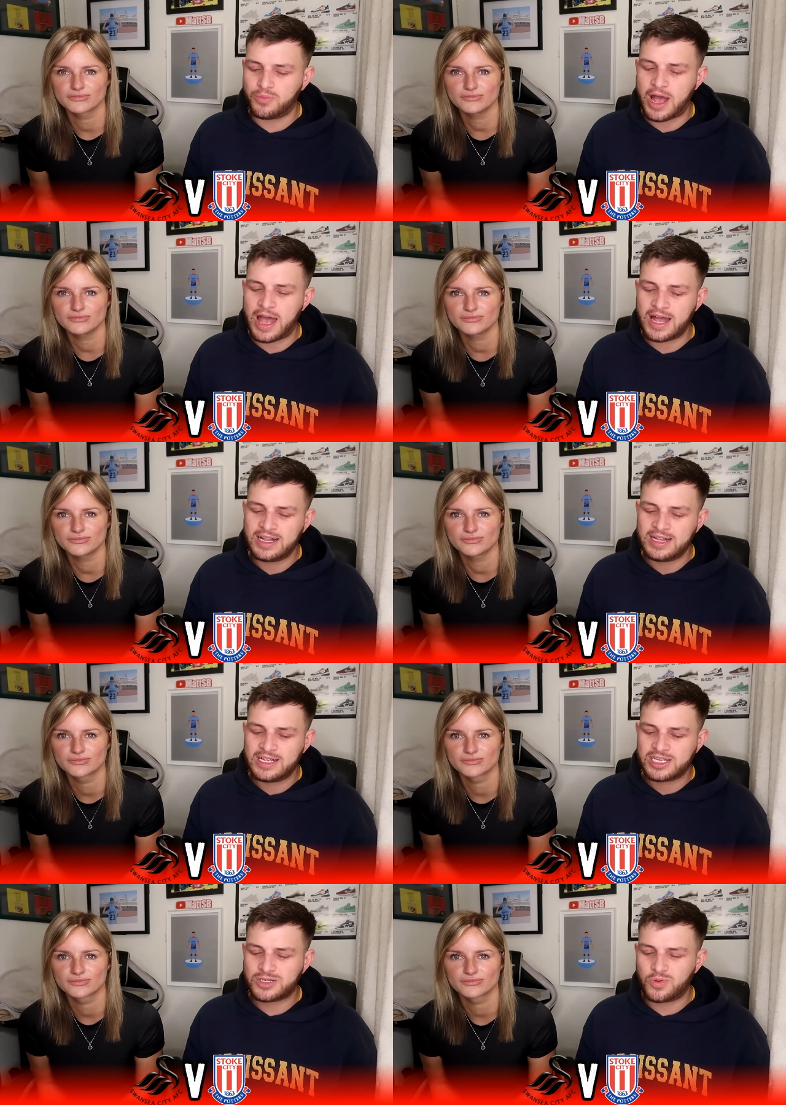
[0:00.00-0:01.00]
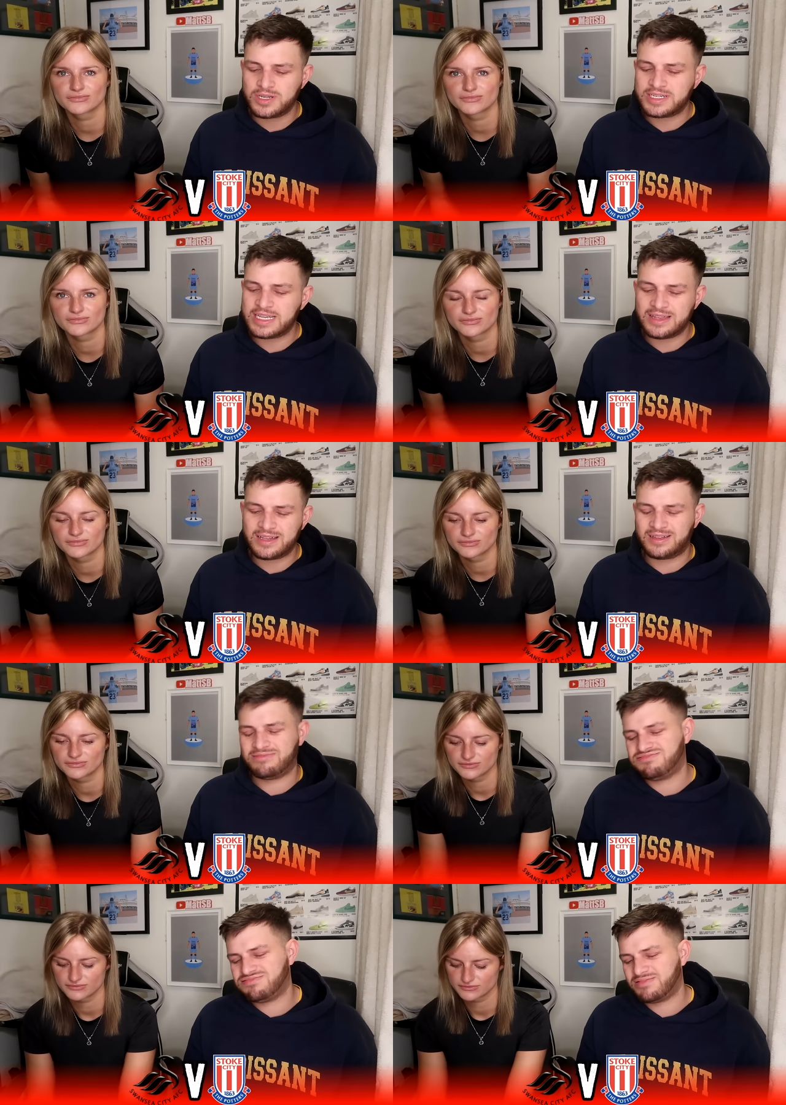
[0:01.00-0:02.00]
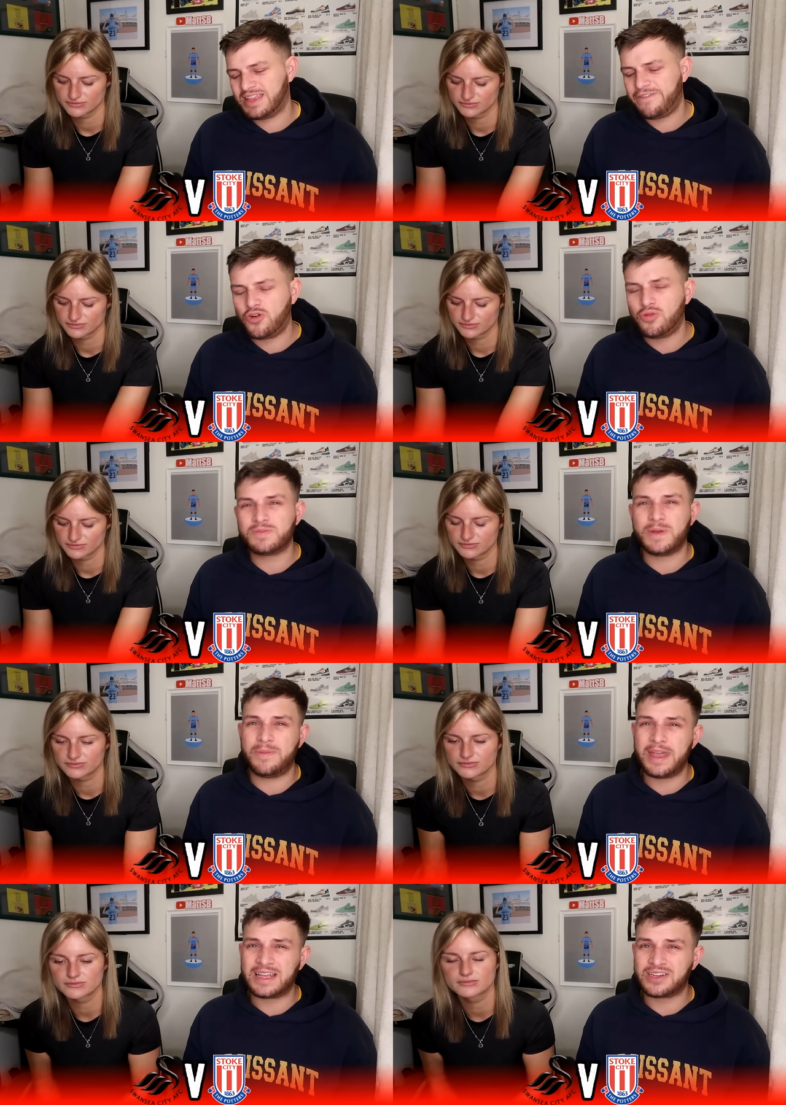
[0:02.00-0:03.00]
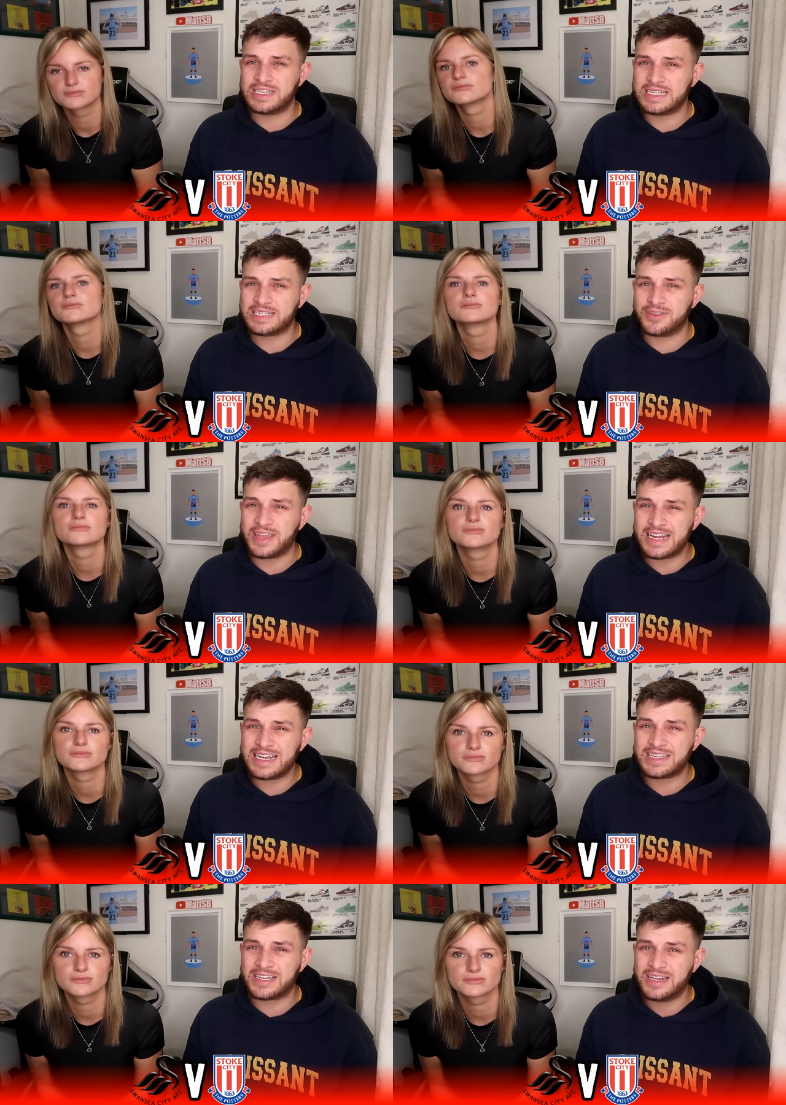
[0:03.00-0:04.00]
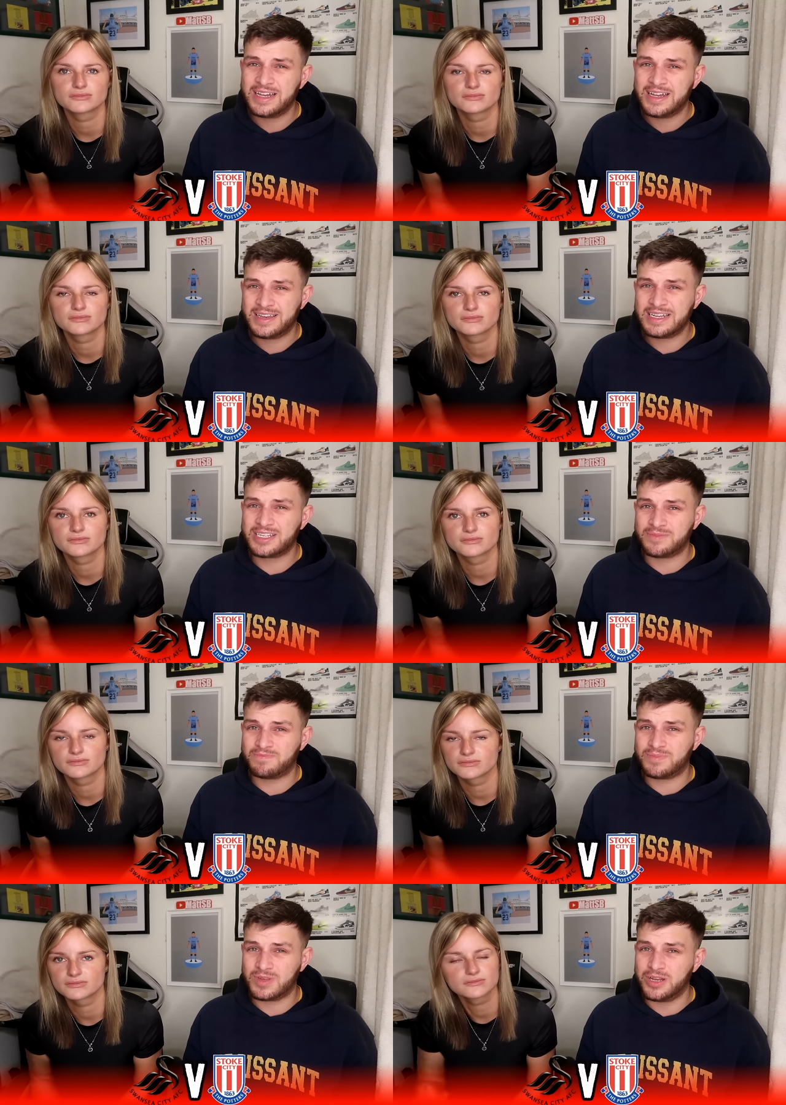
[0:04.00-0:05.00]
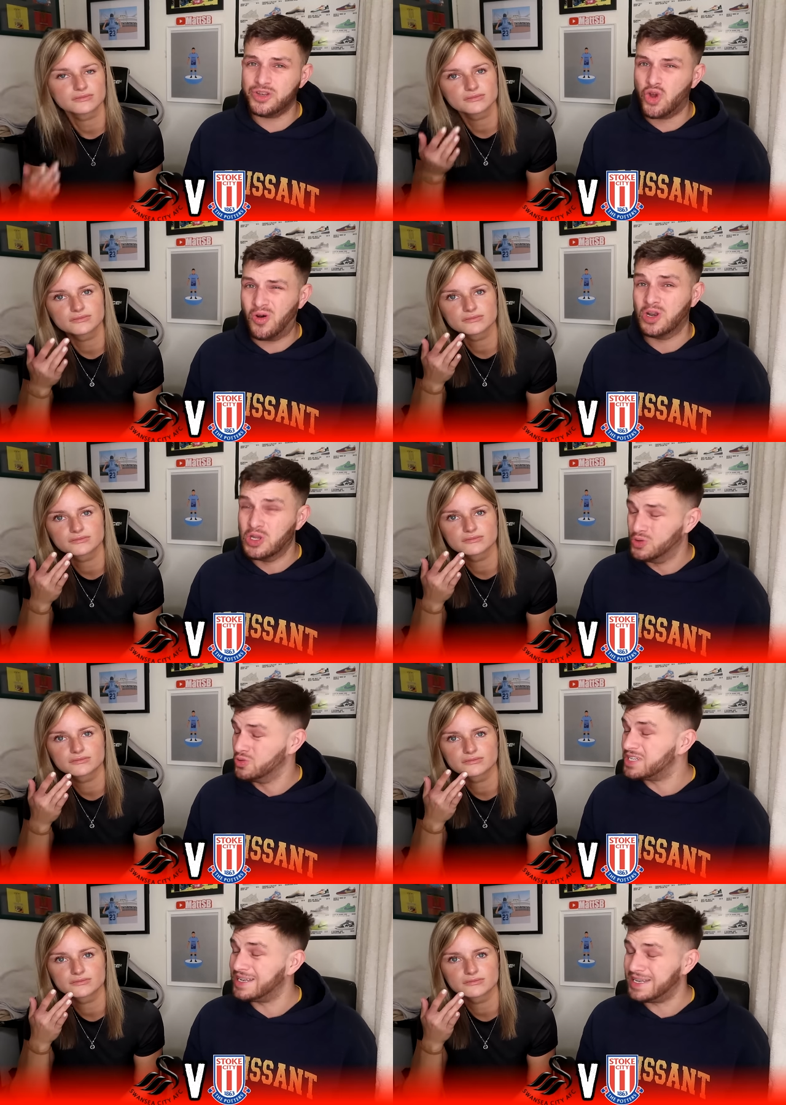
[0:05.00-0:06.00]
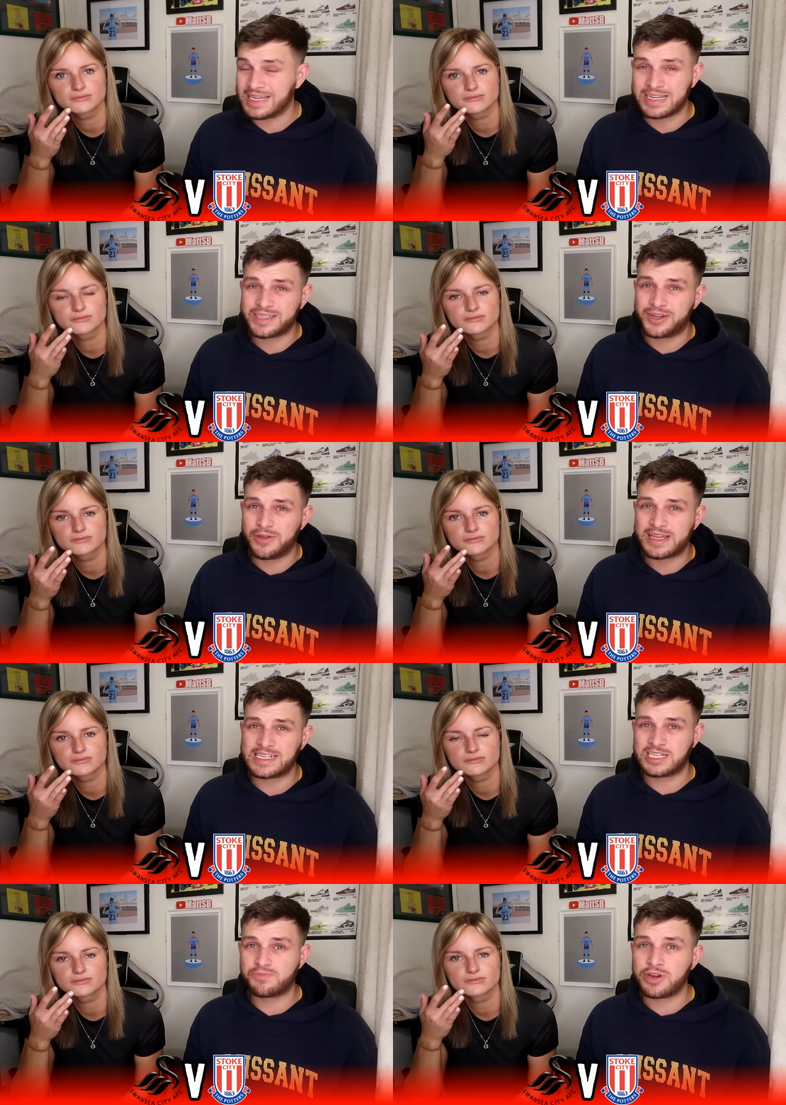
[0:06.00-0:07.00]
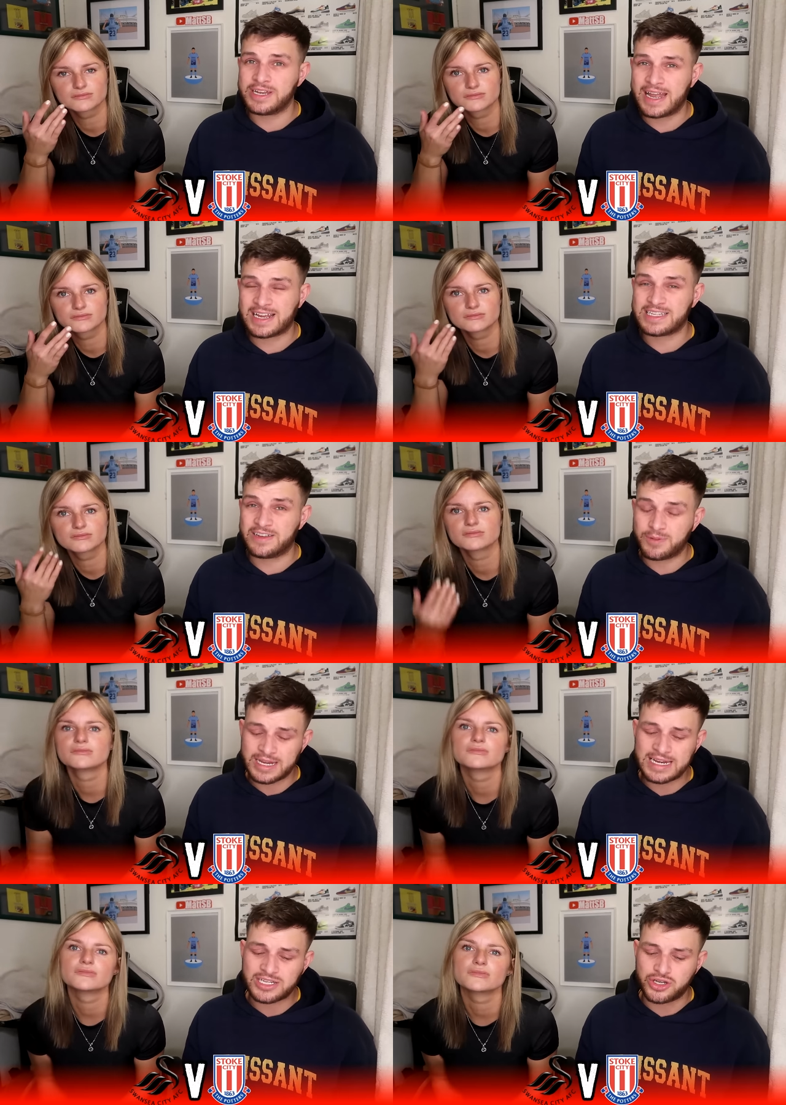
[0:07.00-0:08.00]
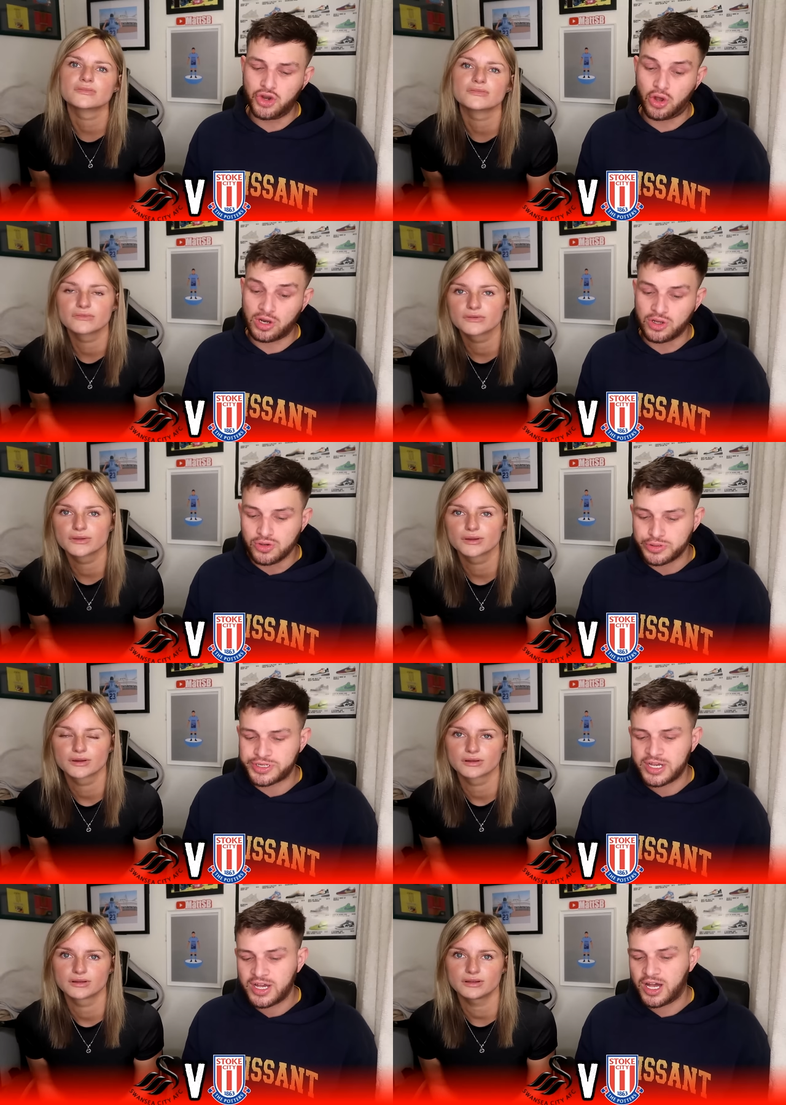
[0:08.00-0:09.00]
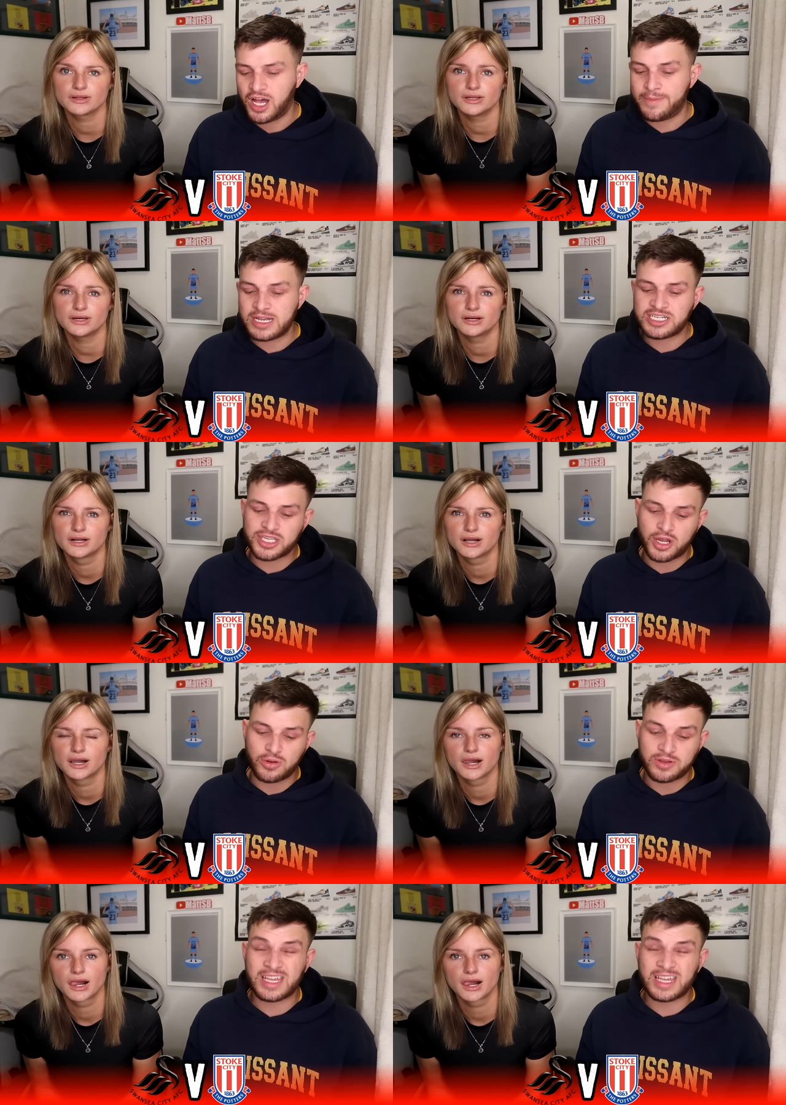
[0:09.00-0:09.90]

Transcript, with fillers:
Speaker 1: where Swansea, their form's been a bit inconsistent. They need to not lose at least. I know that sounds pretty negative, but they need to not lose. And Stoke,